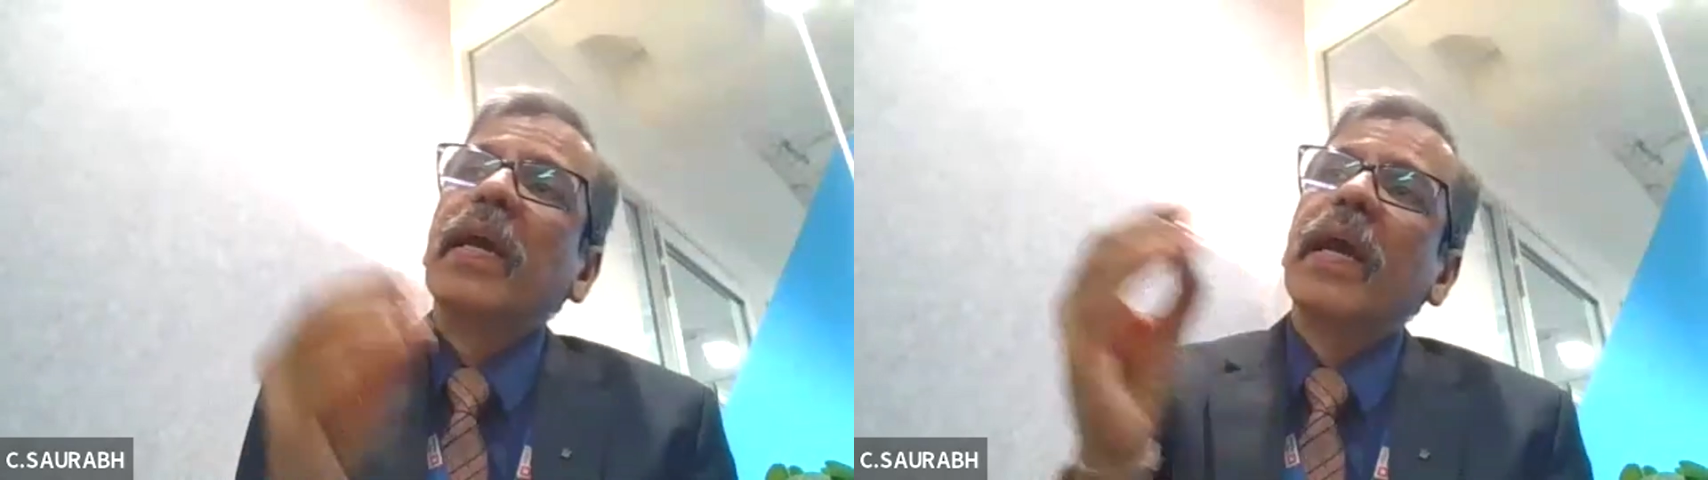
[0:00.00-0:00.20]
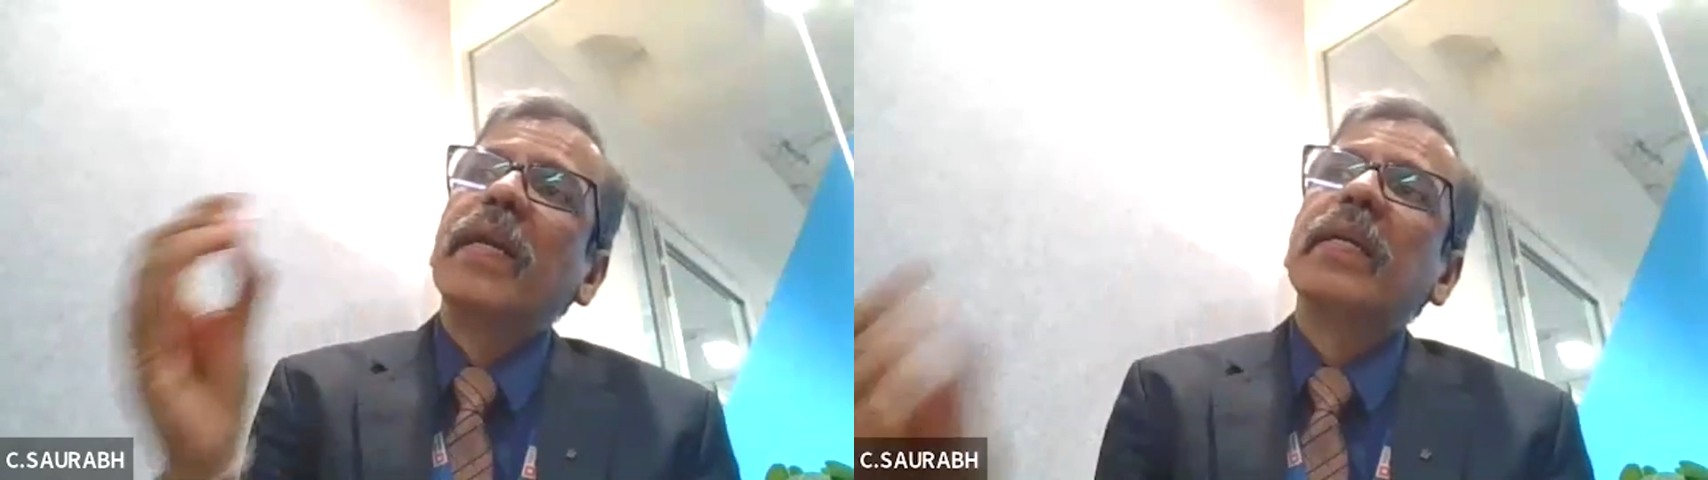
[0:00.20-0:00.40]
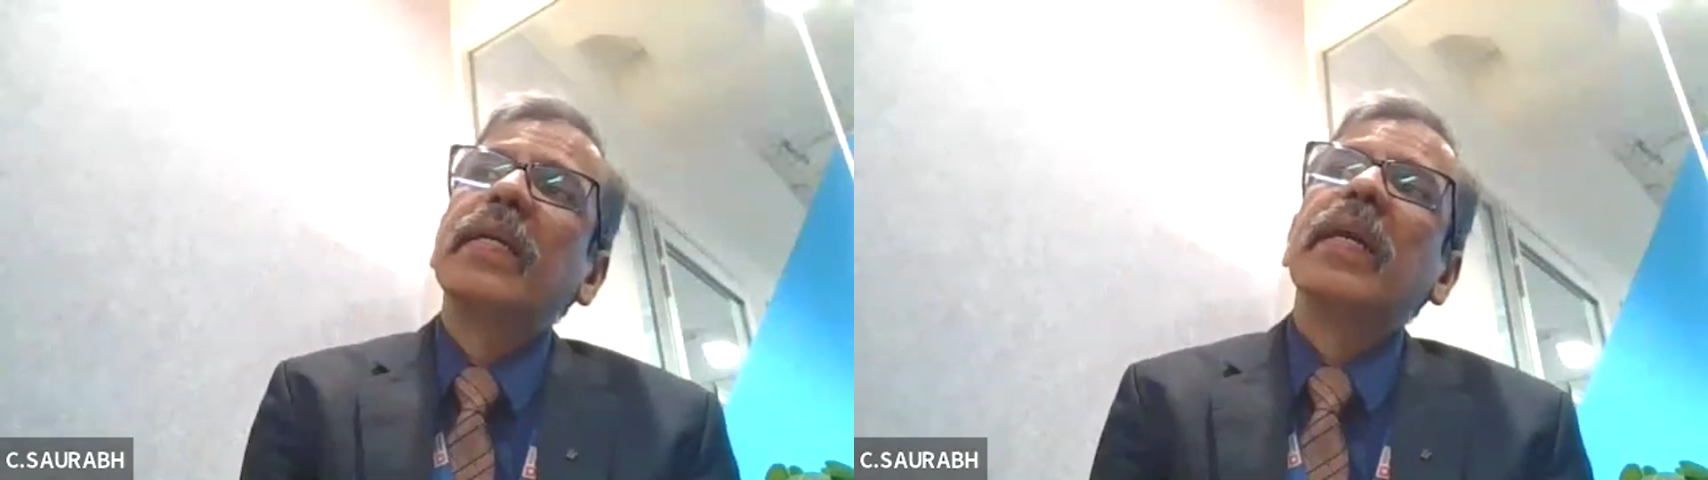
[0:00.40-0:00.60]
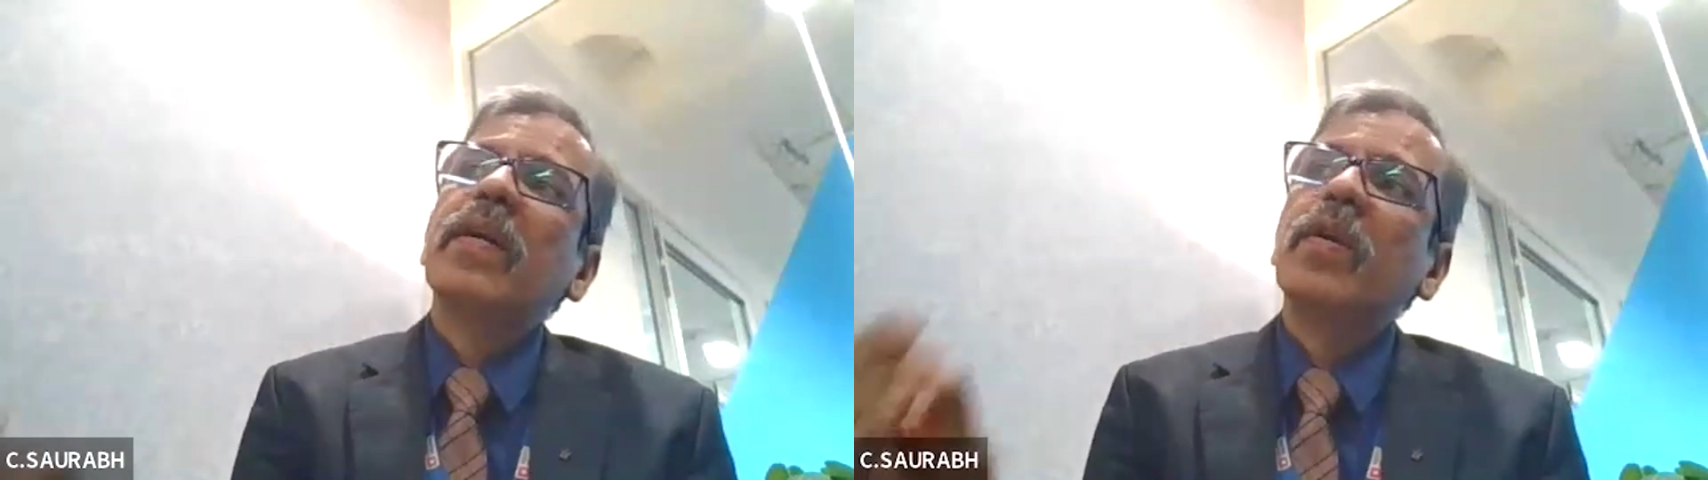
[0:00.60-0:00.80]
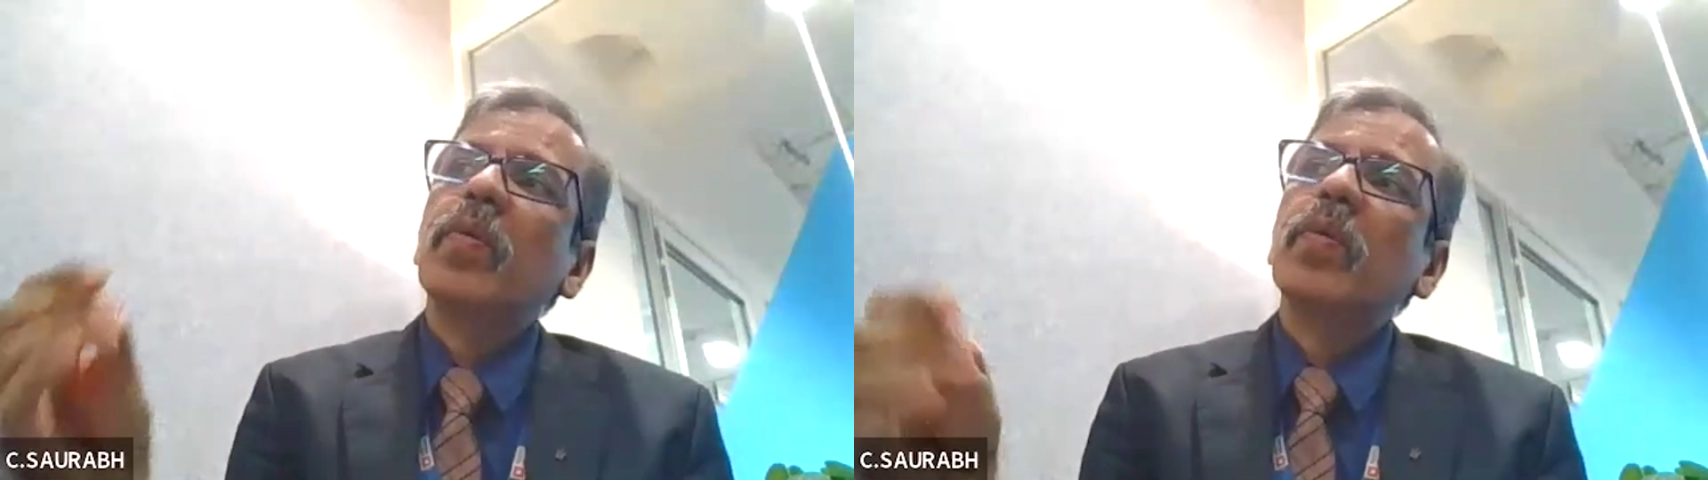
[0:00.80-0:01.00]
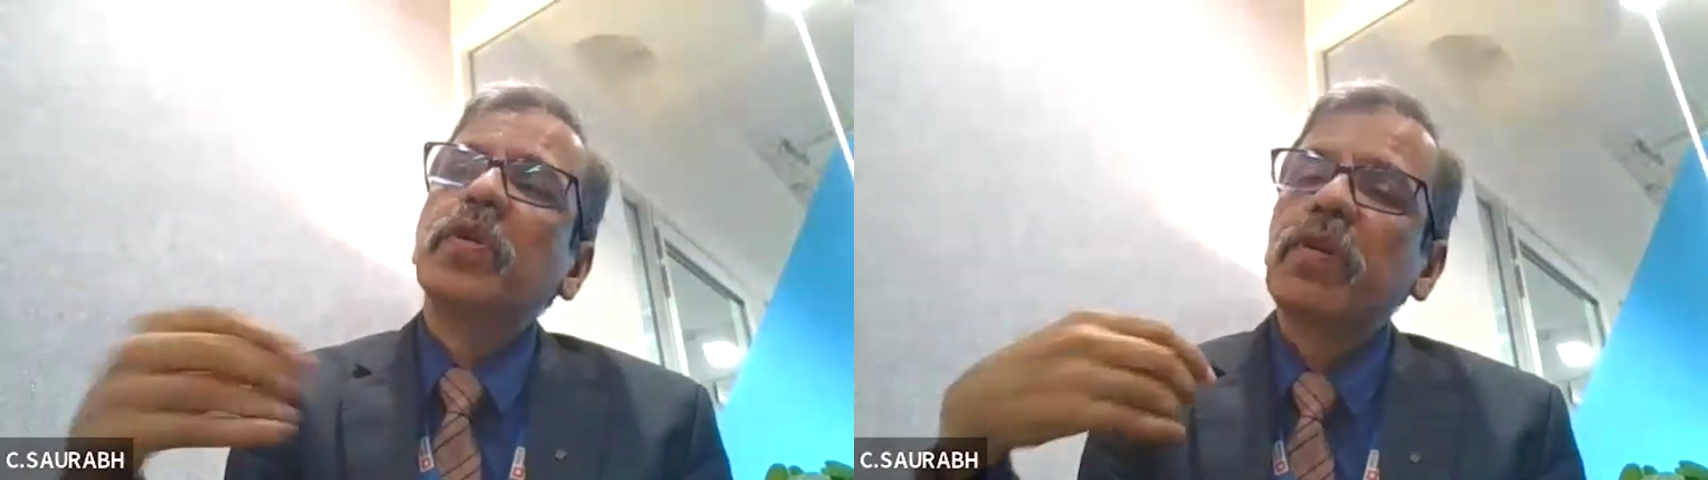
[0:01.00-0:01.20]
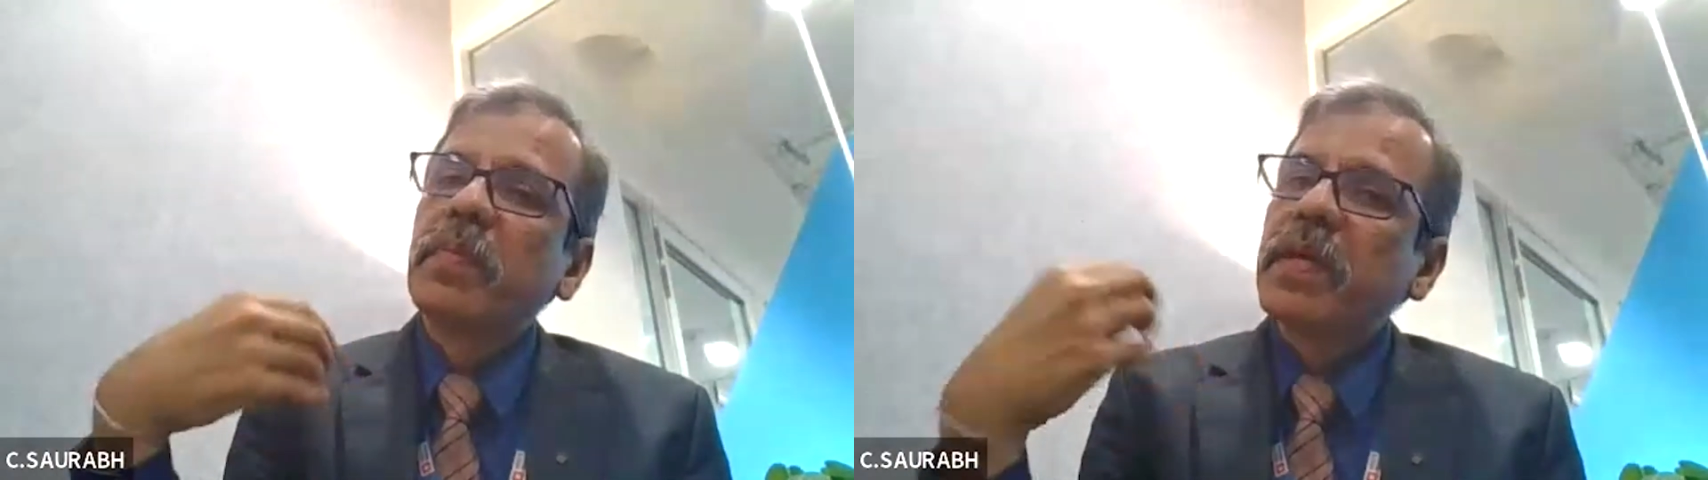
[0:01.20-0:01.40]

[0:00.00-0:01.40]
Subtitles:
And Tier 2 should